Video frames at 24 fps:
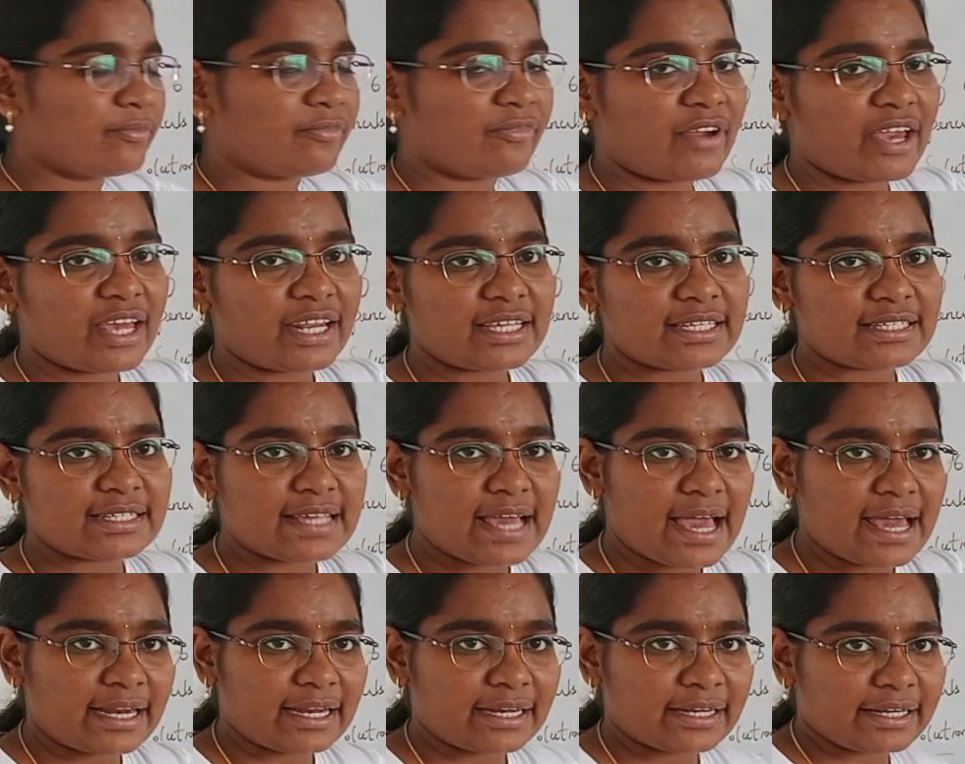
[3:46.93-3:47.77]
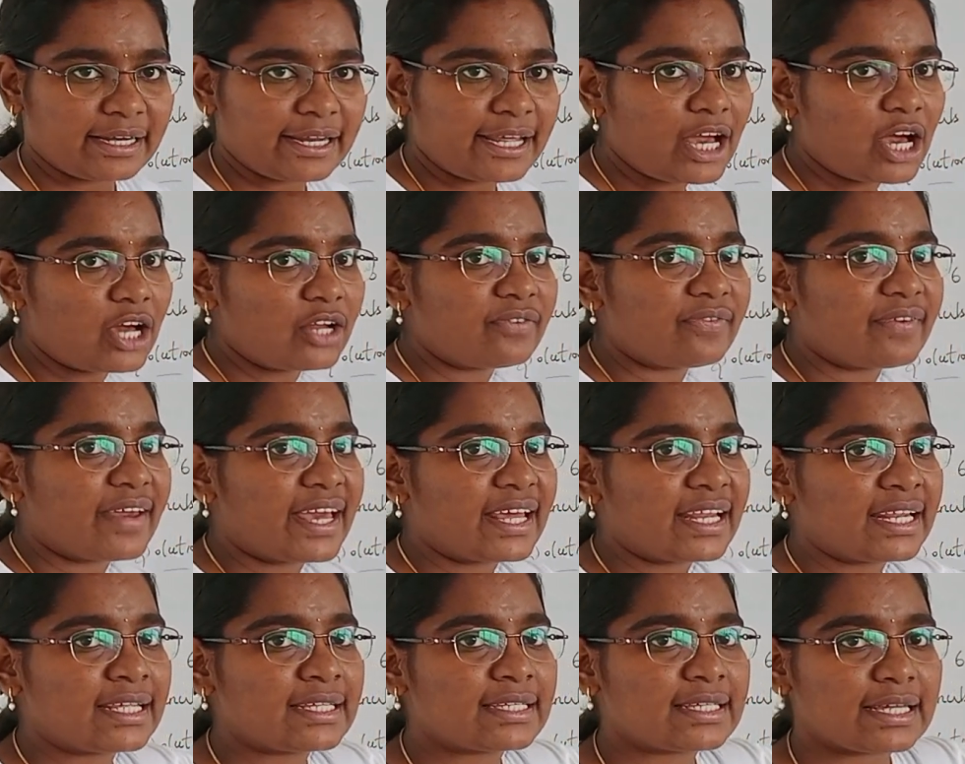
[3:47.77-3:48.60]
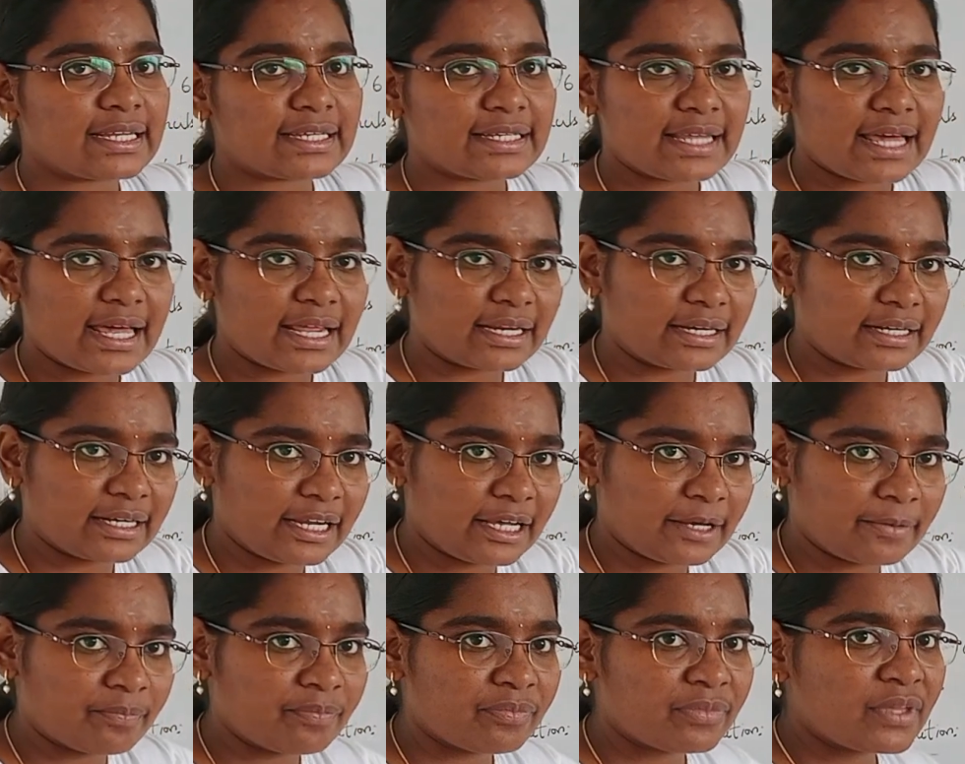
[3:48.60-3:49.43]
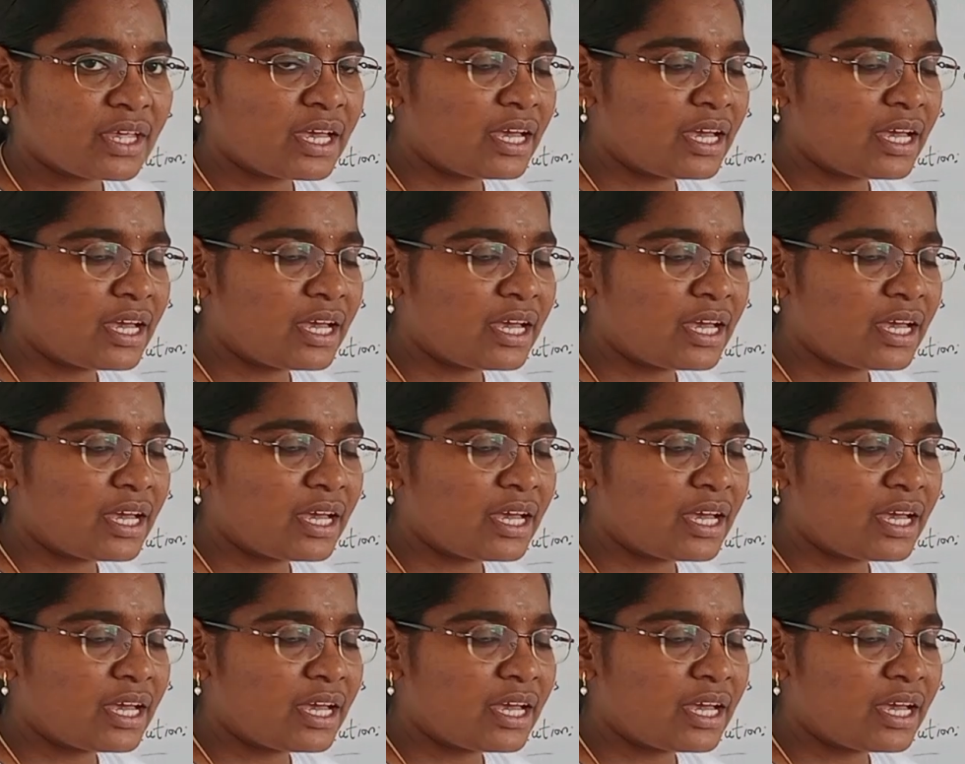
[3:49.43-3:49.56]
varies directly or varies indirectly.